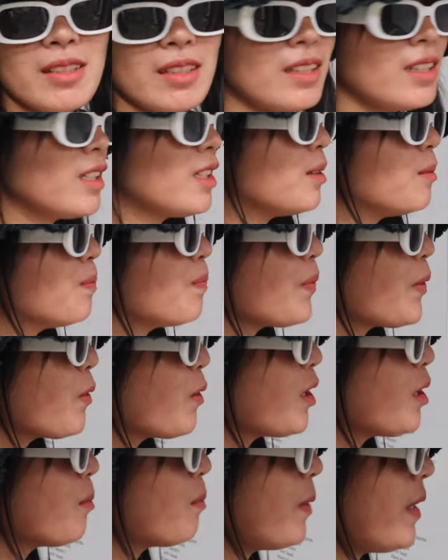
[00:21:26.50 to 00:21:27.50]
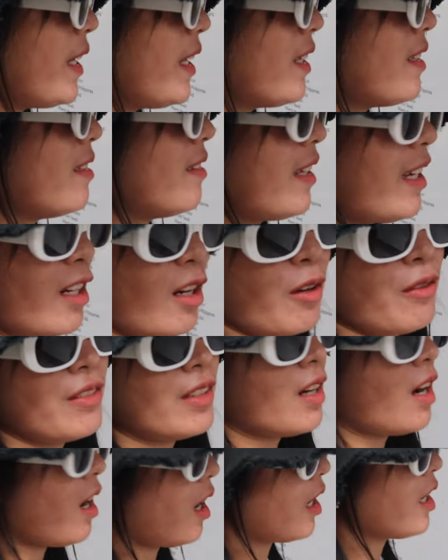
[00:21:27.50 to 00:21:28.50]
museum will be a
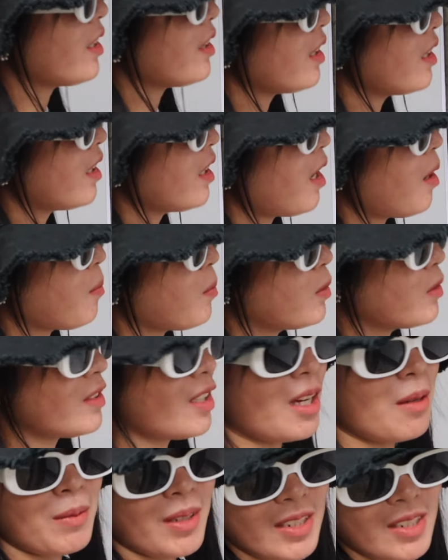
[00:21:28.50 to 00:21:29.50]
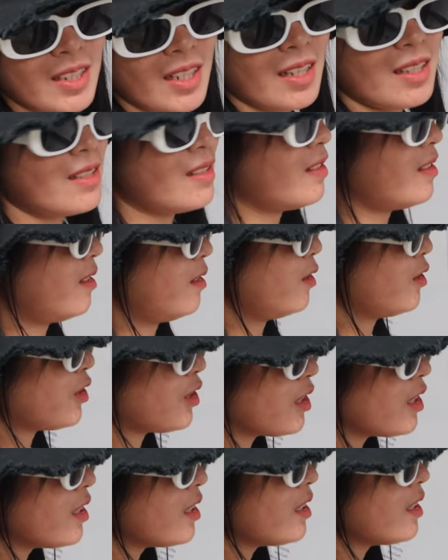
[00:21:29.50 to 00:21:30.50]
state-of-the-art multimedia
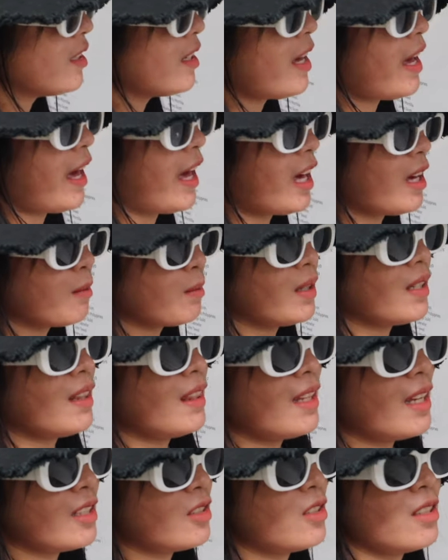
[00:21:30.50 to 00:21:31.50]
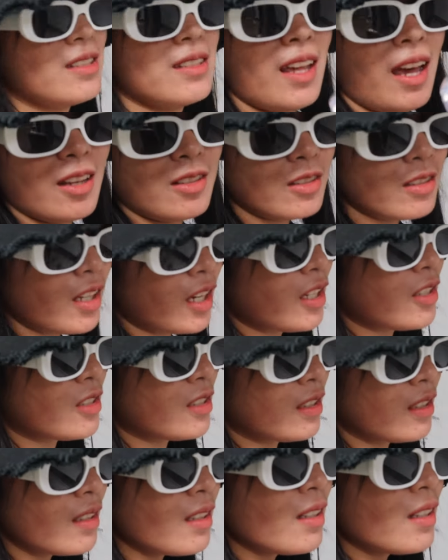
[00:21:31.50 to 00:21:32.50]
institution aimed at not just
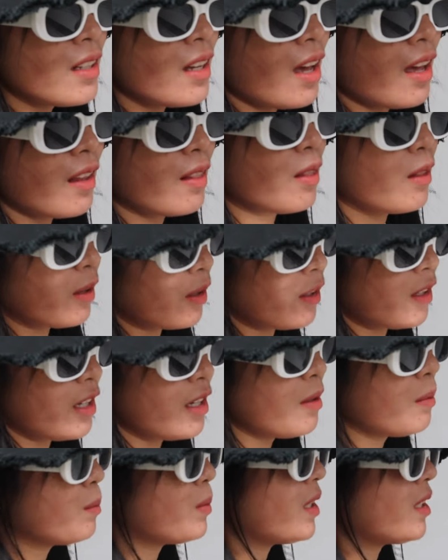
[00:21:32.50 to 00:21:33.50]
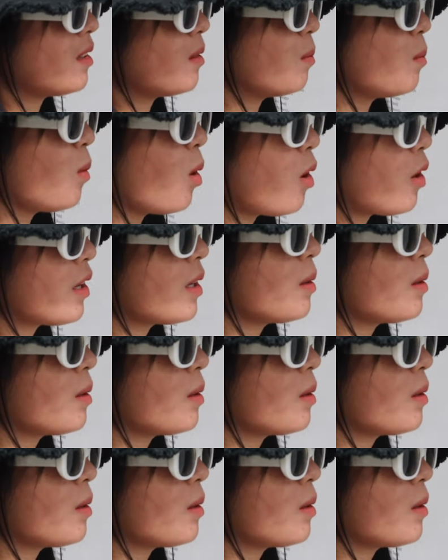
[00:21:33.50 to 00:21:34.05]
education and learning, but more